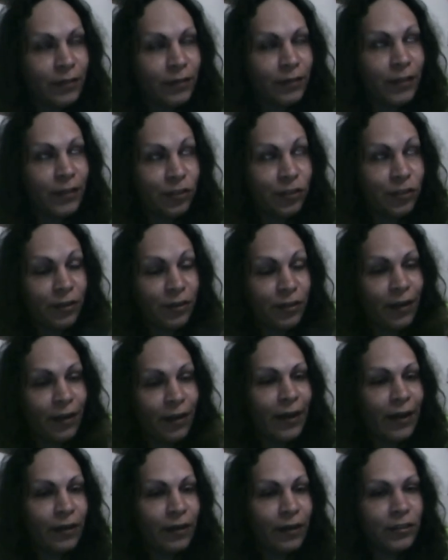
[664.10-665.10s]

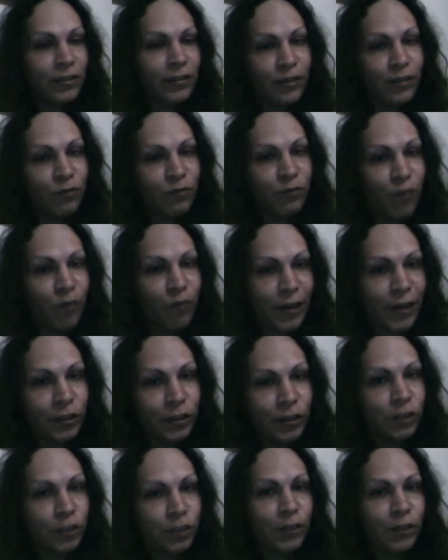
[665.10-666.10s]
intergalactic
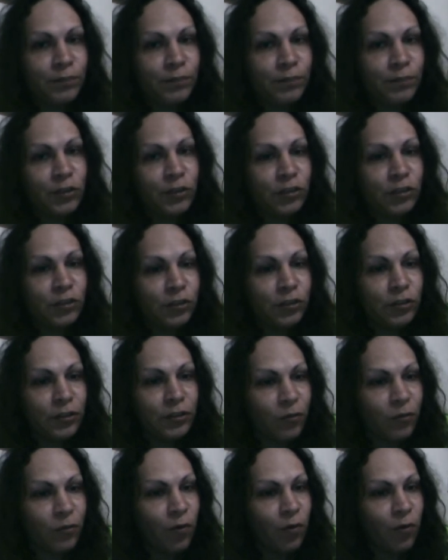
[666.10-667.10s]
friendships
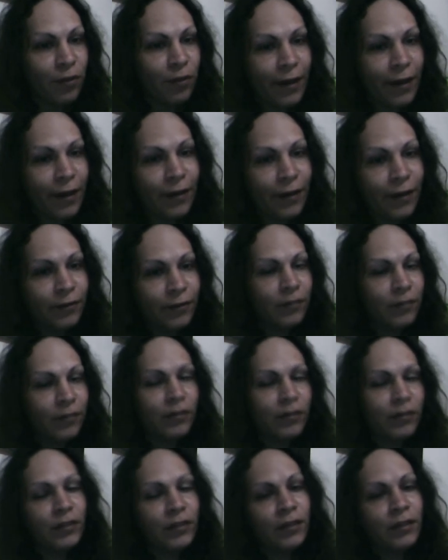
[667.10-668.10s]
and all that,
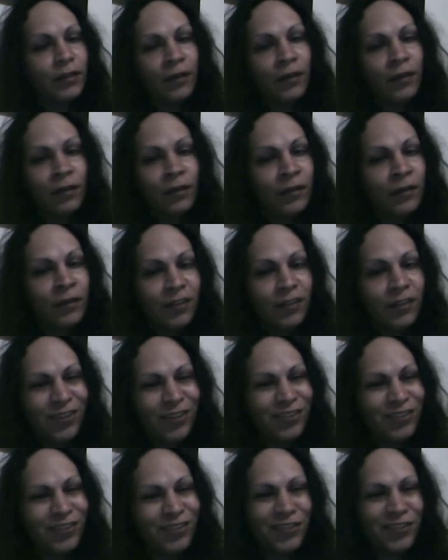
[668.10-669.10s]

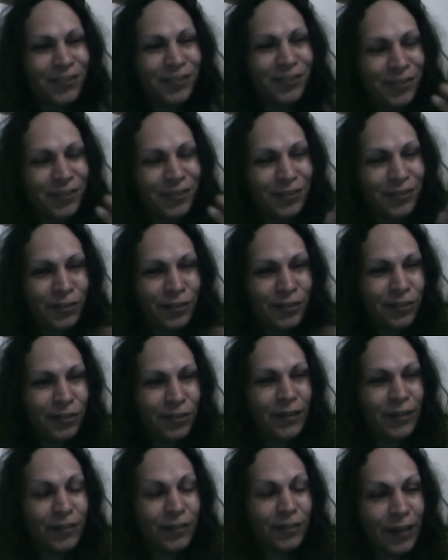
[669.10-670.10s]
not this
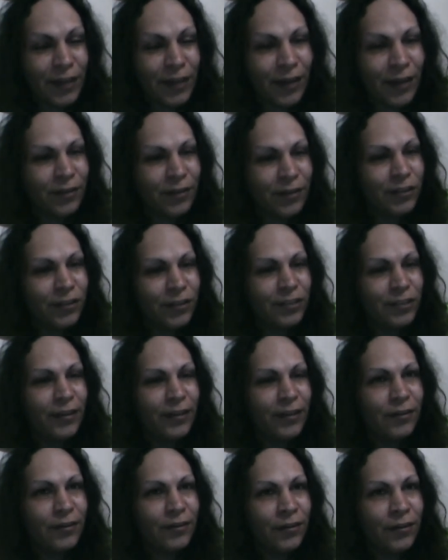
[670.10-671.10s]

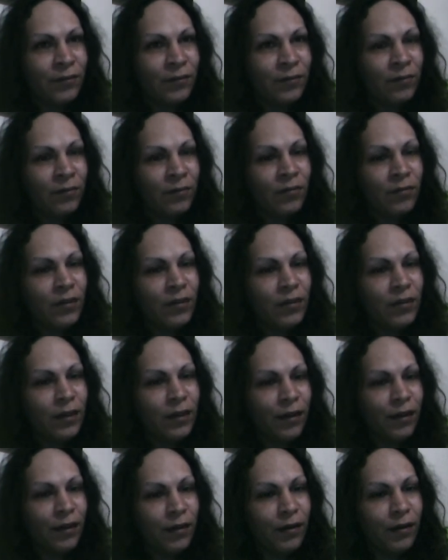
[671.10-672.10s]
antagonistic
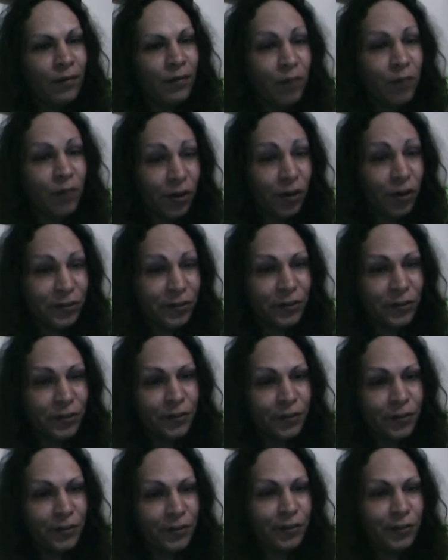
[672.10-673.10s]

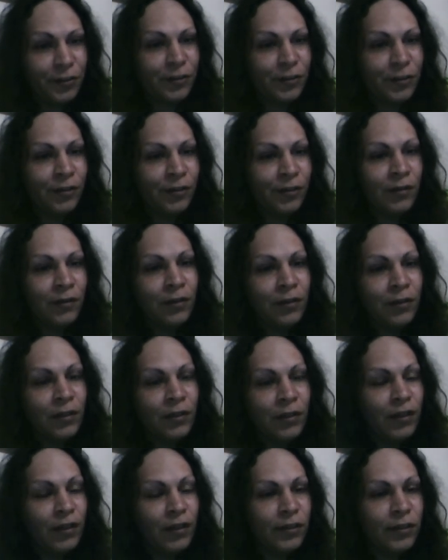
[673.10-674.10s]
nonsense
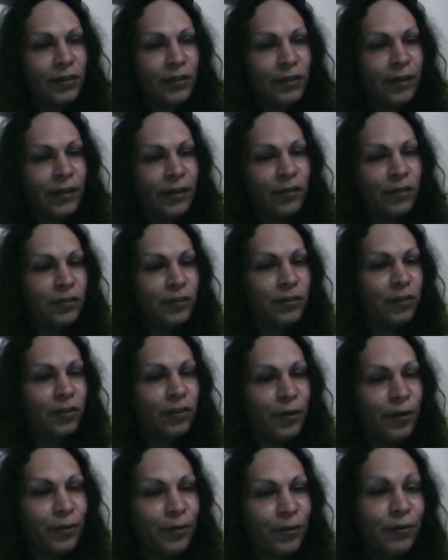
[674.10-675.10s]
in a sense. So
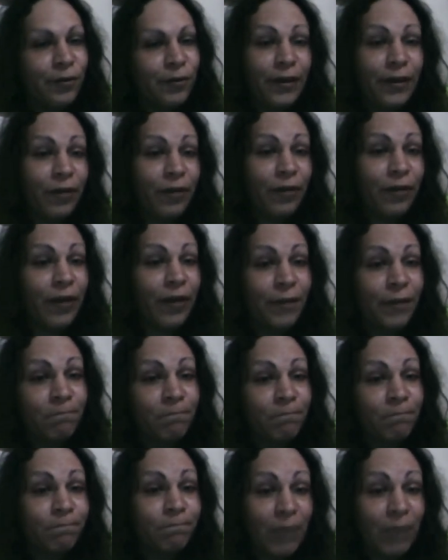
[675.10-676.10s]
anyway,
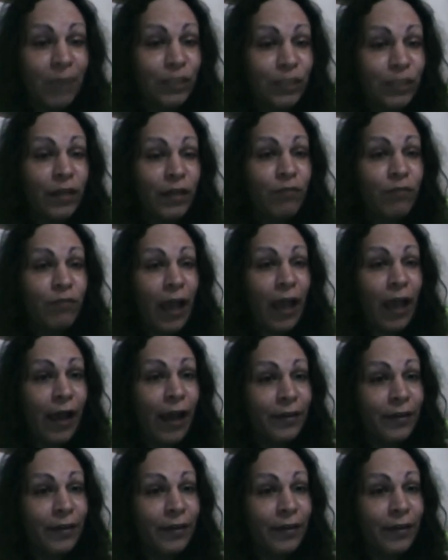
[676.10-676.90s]
much love.